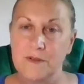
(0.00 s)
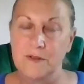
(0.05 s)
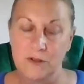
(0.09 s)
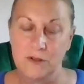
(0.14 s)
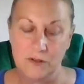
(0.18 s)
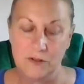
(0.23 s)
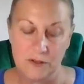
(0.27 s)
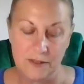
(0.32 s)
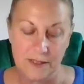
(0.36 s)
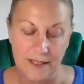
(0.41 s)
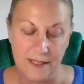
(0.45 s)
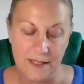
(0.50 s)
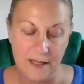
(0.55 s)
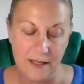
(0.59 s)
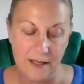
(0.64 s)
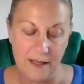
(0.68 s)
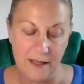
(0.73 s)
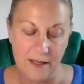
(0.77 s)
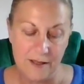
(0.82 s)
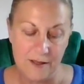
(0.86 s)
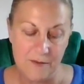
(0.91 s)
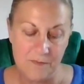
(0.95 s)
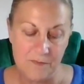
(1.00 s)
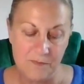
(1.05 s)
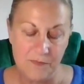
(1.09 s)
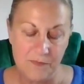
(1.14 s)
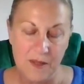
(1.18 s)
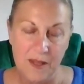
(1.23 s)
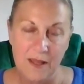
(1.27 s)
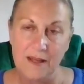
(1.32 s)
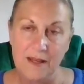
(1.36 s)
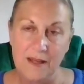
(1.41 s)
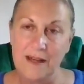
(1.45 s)
call it,
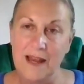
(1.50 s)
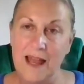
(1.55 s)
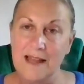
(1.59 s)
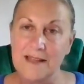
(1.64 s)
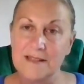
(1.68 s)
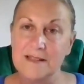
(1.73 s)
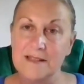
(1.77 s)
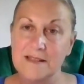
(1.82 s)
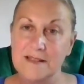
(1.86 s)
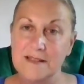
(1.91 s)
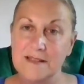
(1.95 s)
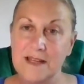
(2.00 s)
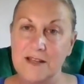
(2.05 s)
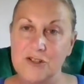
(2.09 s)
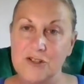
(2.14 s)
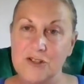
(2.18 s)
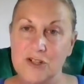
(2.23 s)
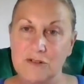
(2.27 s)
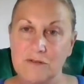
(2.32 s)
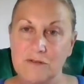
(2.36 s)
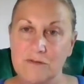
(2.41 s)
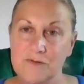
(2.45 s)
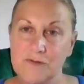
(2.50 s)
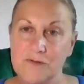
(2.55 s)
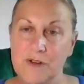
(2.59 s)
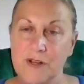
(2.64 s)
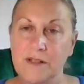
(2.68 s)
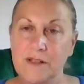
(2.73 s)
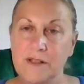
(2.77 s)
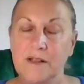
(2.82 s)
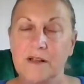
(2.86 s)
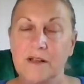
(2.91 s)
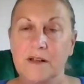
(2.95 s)
licensed in
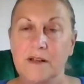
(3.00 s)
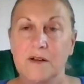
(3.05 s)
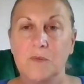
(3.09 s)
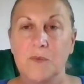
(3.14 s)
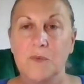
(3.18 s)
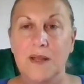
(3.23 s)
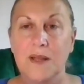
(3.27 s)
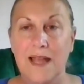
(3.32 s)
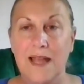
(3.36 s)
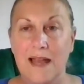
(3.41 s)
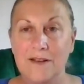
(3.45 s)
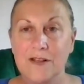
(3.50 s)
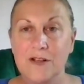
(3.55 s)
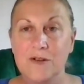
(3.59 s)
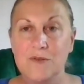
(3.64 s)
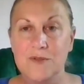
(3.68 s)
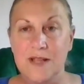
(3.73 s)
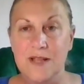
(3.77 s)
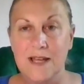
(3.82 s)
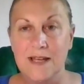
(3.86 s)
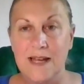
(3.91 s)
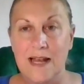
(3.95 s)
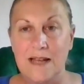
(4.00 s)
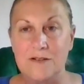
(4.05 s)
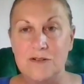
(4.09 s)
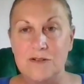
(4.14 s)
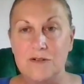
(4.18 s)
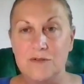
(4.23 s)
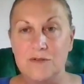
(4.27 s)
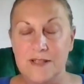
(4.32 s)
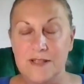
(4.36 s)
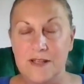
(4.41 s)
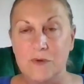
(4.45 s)
children. We can use it in
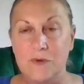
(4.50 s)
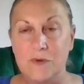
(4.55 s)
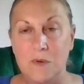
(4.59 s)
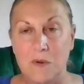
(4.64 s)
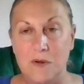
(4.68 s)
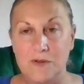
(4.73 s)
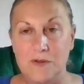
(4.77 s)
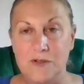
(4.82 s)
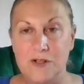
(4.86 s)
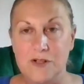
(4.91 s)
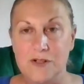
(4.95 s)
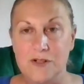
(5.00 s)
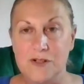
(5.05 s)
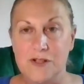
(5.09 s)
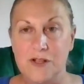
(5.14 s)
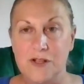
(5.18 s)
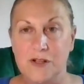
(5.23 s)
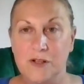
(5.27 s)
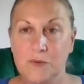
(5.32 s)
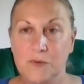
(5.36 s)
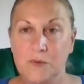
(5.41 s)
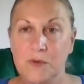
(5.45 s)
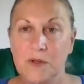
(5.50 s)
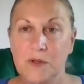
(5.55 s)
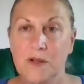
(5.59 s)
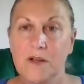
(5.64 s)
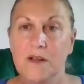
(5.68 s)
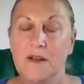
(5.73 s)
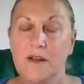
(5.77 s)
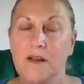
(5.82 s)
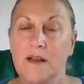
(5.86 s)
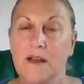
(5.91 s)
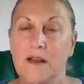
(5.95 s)
adults if we wanted to.
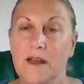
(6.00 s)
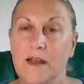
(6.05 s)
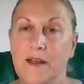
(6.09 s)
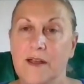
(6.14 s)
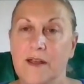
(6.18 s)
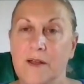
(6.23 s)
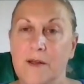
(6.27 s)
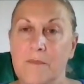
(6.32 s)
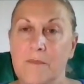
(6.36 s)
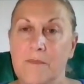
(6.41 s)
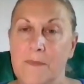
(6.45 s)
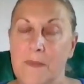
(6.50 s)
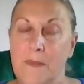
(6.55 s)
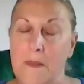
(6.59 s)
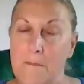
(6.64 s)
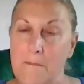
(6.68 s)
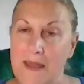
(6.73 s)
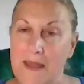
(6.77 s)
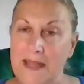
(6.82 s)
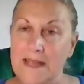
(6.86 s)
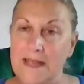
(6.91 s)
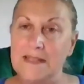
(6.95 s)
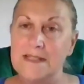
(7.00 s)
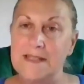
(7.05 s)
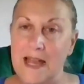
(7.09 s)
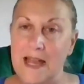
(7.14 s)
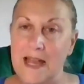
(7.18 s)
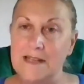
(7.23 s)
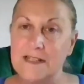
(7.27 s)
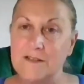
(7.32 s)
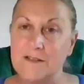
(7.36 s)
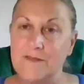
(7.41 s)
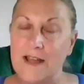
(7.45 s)
The main
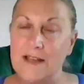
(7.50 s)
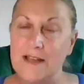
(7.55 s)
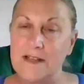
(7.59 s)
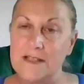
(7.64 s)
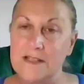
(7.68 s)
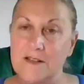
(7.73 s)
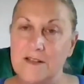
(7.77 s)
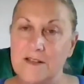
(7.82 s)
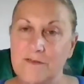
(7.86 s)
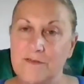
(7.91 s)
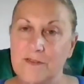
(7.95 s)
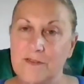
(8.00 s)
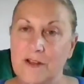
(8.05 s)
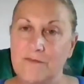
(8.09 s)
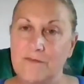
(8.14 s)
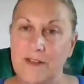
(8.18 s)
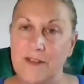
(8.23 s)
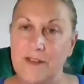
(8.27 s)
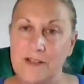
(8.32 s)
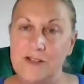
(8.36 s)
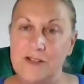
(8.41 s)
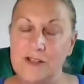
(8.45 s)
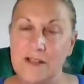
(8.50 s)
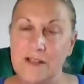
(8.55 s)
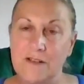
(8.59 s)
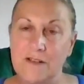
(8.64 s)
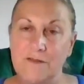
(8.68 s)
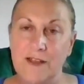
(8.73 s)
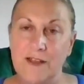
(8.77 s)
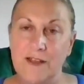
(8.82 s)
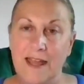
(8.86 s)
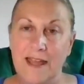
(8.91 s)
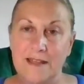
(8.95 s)
side effect of
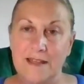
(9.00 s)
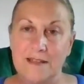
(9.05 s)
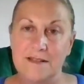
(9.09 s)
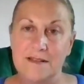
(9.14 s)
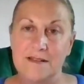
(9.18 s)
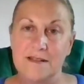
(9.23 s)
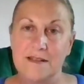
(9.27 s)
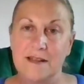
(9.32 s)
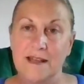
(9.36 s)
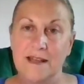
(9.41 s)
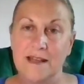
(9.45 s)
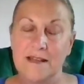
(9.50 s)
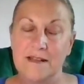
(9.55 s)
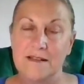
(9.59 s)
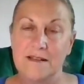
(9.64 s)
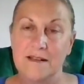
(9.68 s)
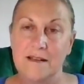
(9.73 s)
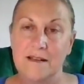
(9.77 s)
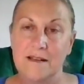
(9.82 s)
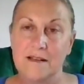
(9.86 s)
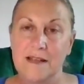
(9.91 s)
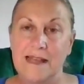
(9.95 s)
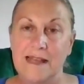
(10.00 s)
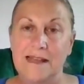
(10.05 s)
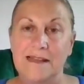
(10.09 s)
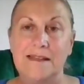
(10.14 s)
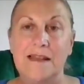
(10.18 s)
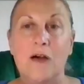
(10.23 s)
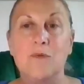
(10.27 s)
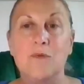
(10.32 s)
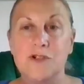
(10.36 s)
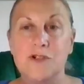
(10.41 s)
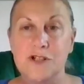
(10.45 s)
Inchinib is it
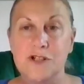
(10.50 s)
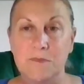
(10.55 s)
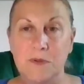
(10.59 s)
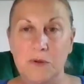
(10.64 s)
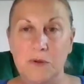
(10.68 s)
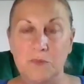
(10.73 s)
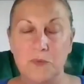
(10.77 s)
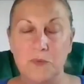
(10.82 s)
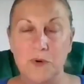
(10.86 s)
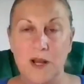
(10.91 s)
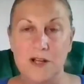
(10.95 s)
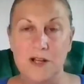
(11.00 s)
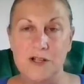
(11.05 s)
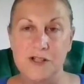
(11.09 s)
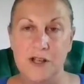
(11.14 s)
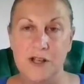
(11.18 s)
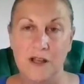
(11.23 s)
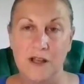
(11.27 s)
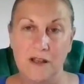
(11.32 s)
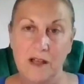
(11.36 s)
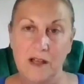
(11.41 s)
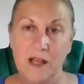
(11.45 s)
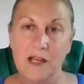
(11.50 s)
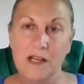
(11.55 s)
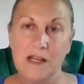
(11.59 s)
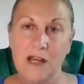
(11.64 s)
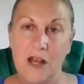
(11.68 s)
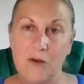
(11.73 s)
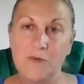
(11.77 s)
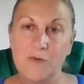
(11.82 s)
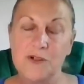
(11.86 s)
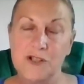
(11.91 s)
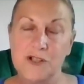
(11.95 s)
lowers your blood pressure and
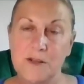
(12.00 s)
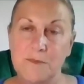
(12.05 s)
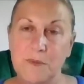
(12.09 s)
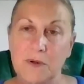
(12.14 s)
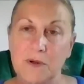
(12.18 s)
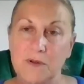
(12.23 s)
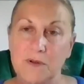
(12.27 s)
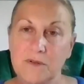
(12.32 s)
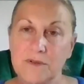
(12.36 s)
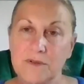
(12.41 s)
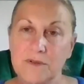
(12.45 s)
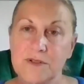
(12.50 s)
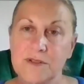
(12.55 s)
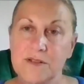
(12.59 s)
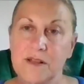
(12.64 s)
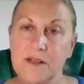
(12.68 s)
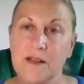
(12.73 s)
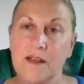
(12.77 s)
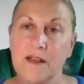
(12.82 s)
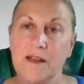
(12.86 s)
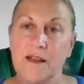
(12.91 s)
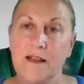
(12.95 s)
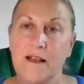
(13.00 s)
lowers your pulse.